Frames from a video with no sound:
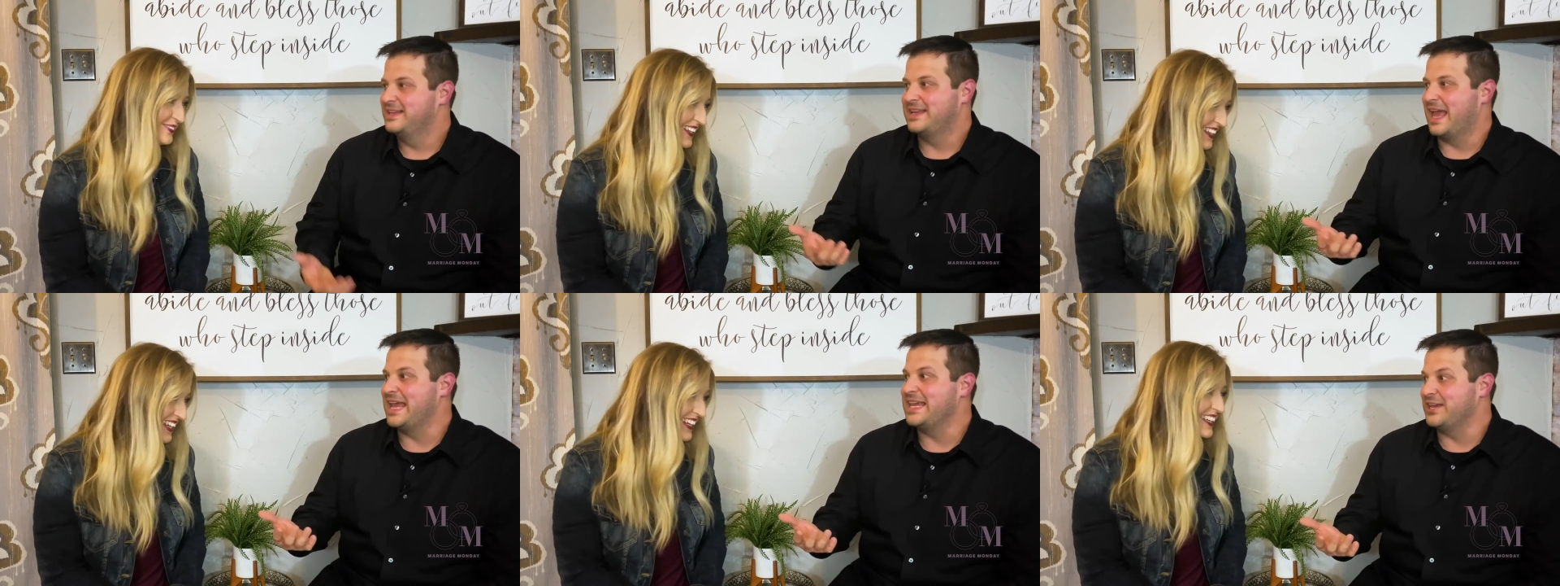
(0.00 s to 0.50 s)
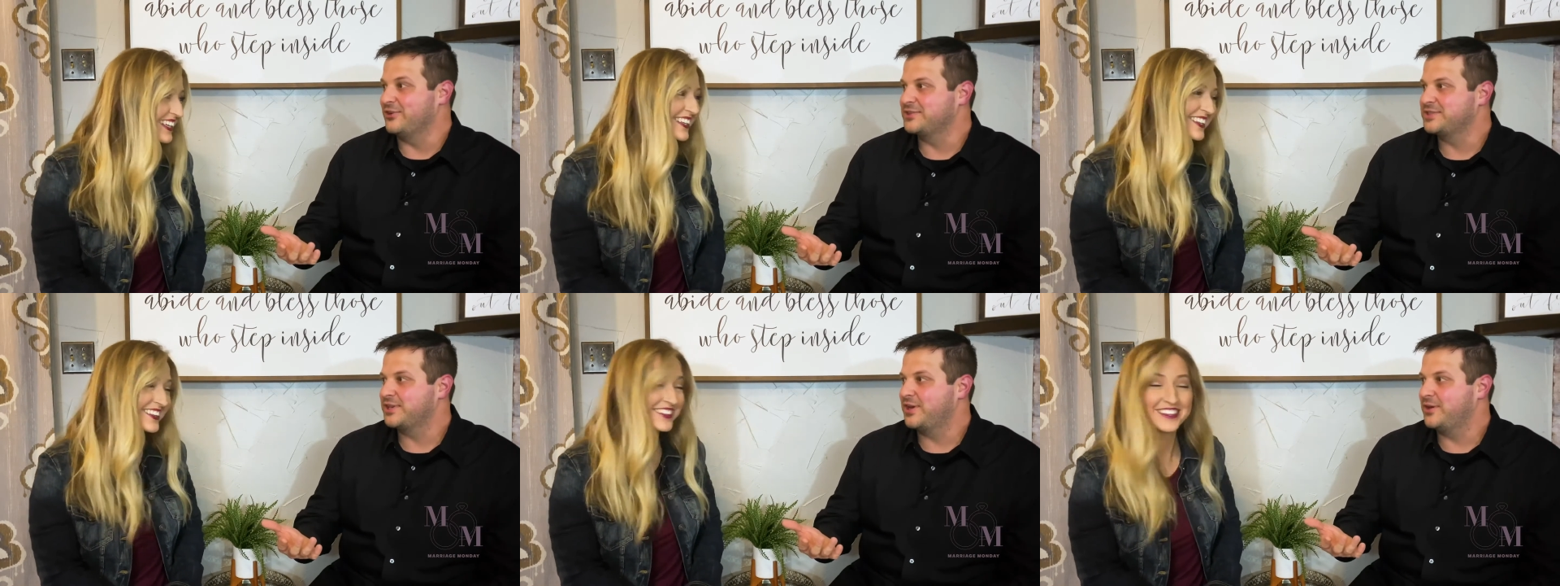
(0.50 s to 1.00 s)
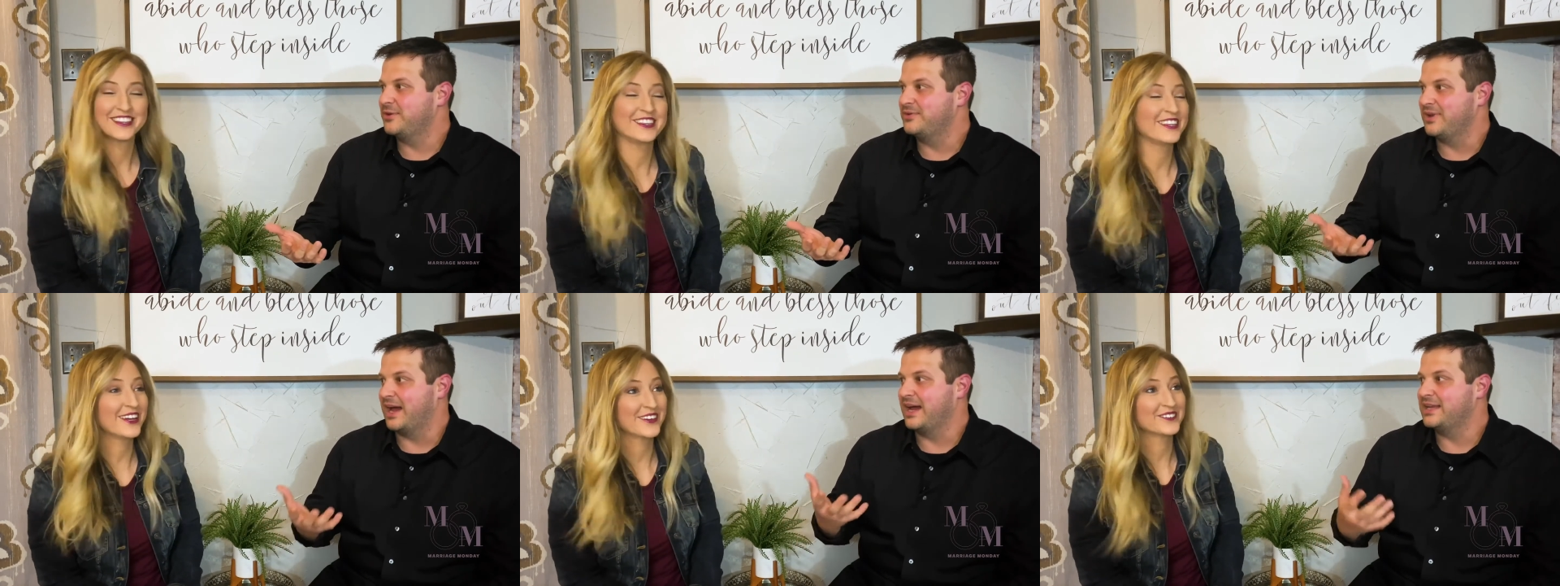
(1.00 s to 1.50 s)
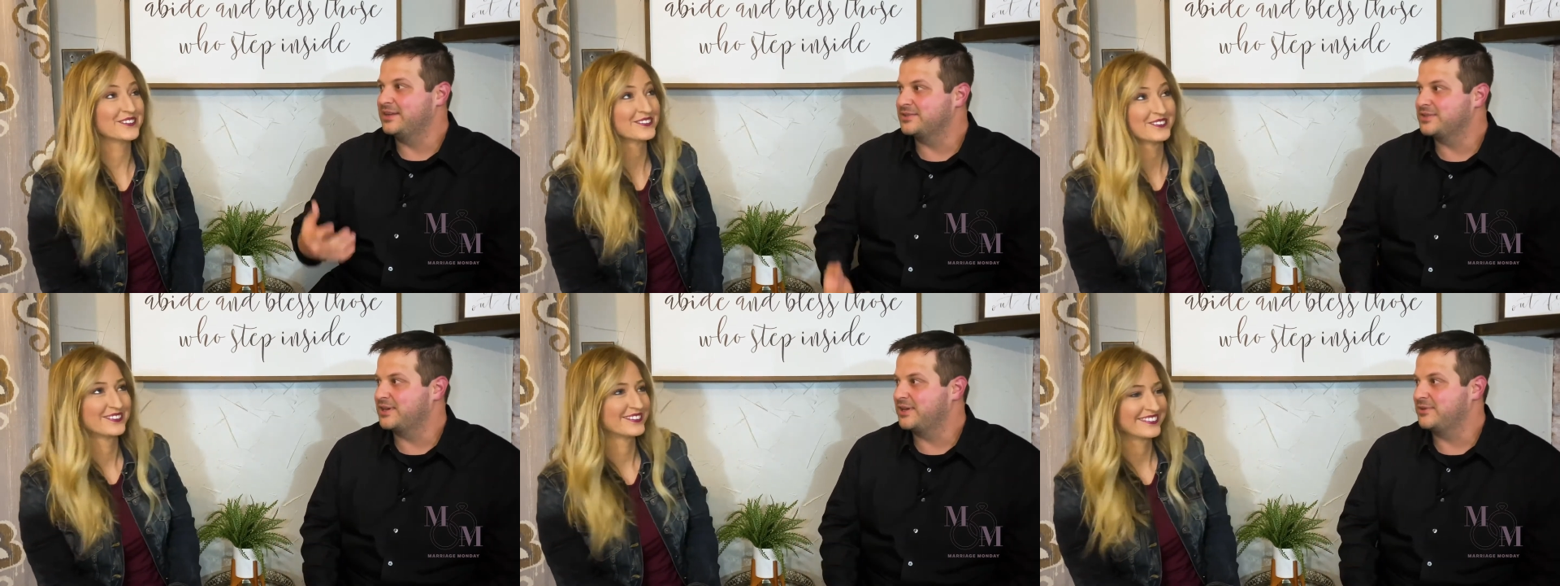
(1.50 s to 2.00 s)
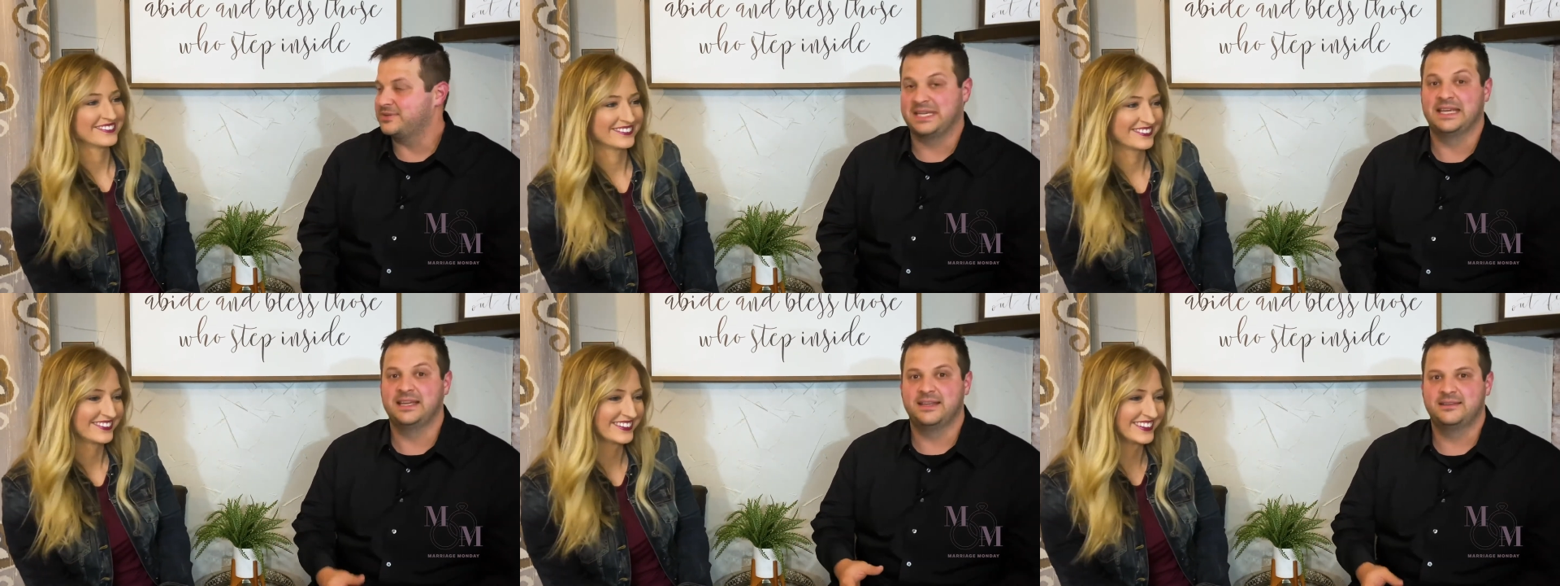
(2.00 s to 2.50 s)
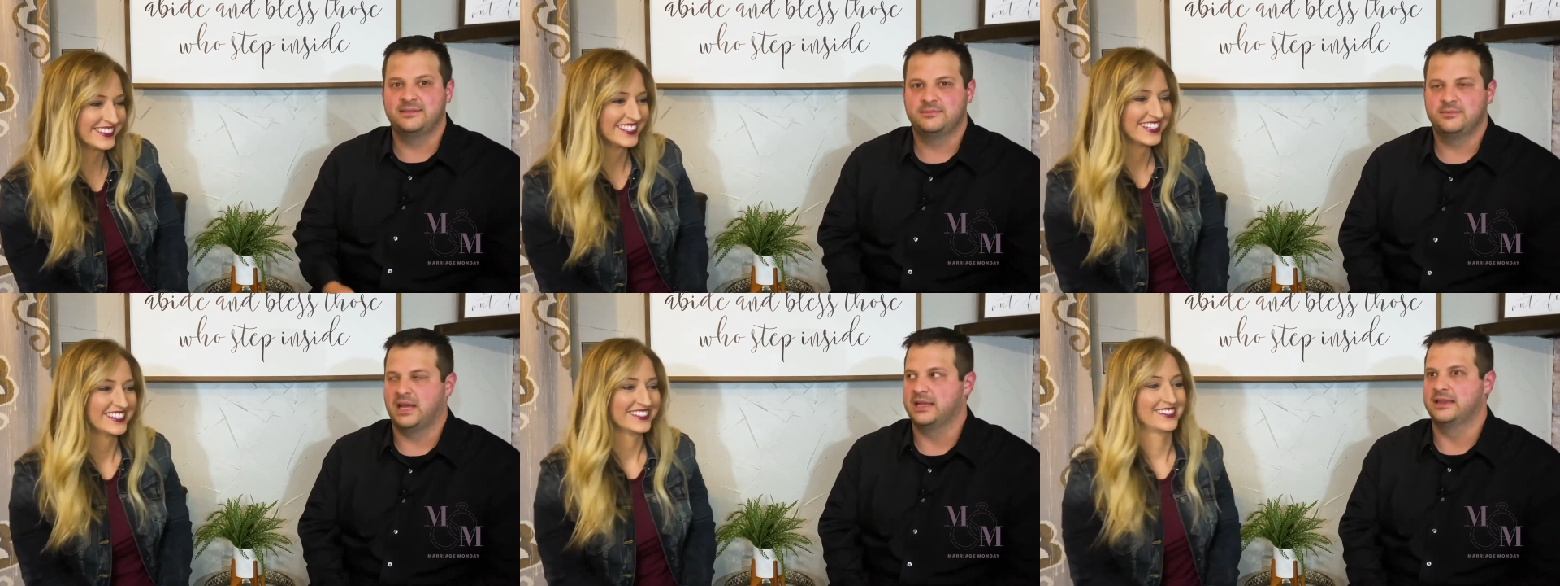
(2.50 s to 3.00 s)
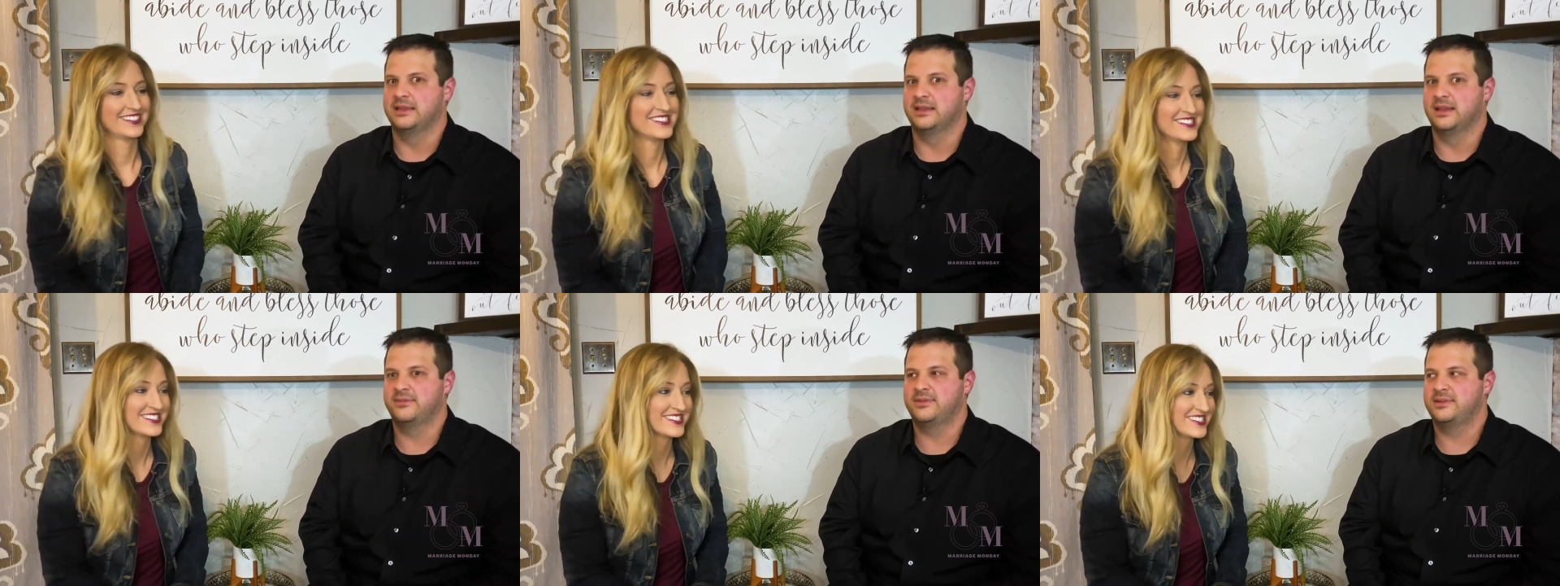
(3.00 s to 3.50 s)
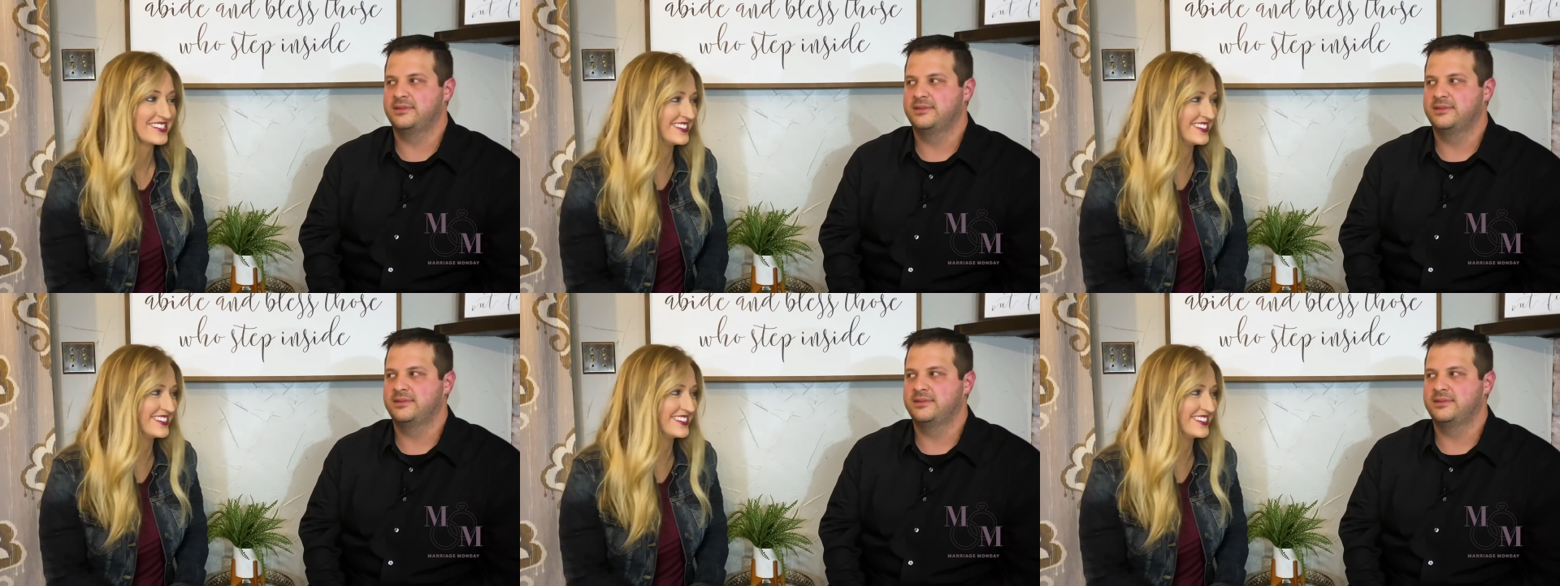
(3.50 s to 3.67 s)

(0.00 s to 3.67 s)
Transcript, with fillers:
Speaker 1: eight years ago, nine years ago, 10, 11